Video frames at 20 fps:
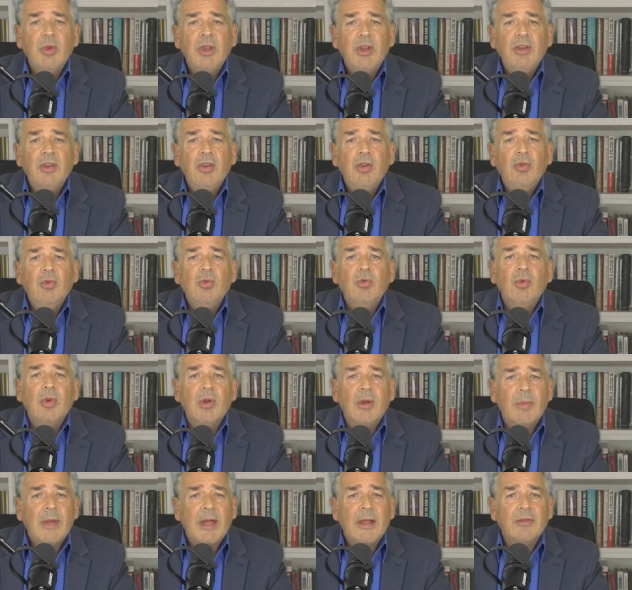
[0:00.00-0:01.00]
We
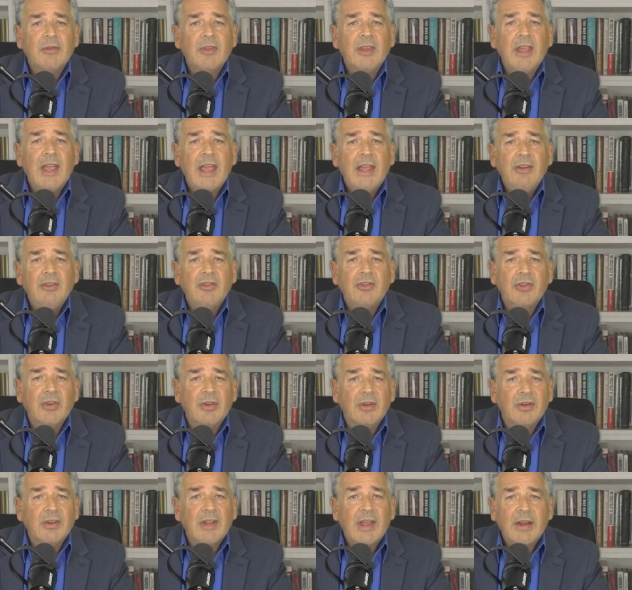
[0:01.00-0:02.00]
knew about the
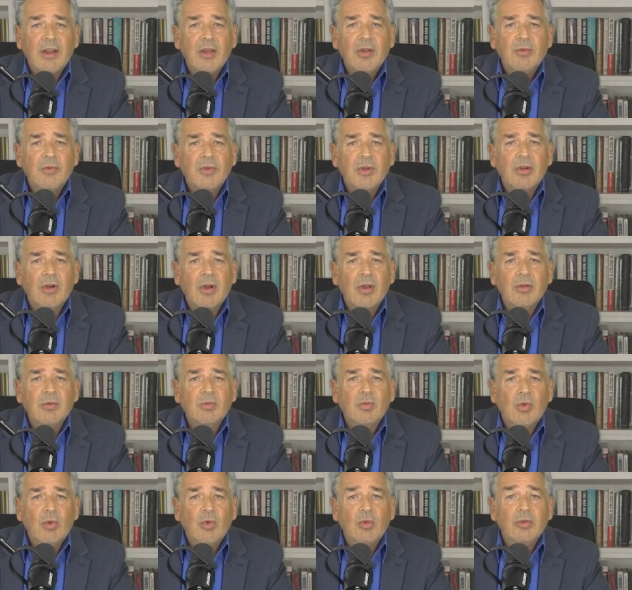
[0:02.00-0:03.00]
ancient and
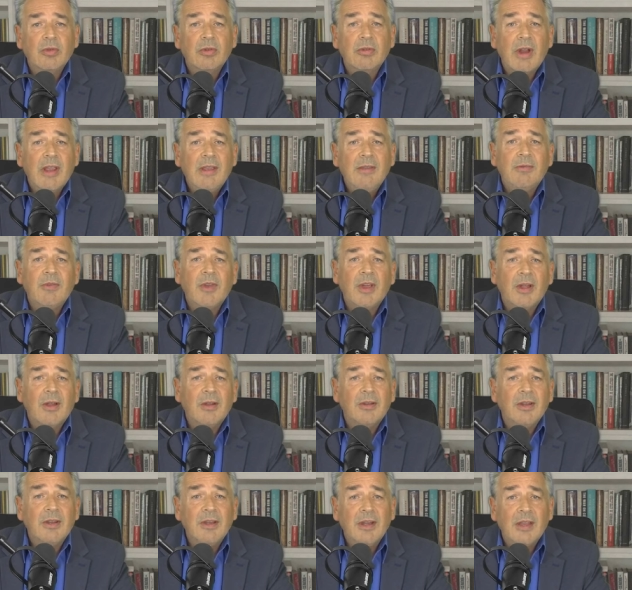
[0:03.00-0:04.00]
overgrown walled
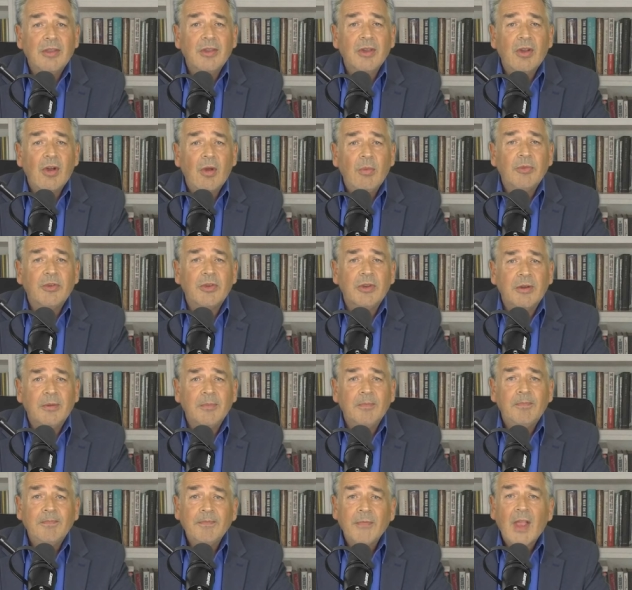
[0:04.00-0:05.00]
graveyard in
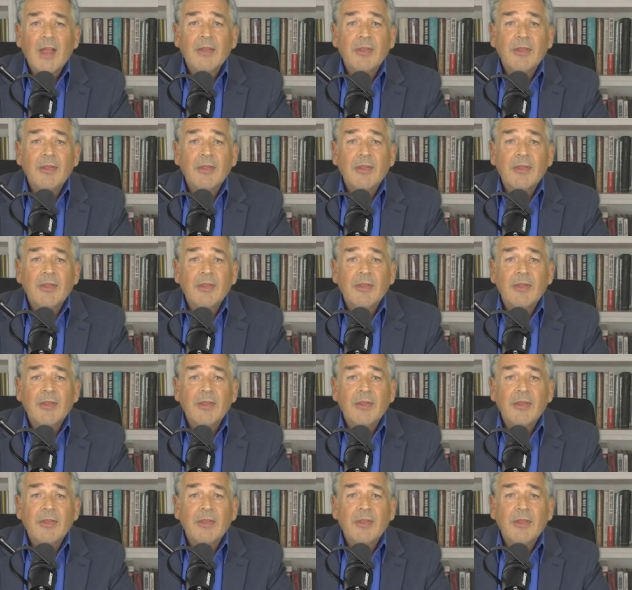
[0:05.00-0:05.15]
Nethercompton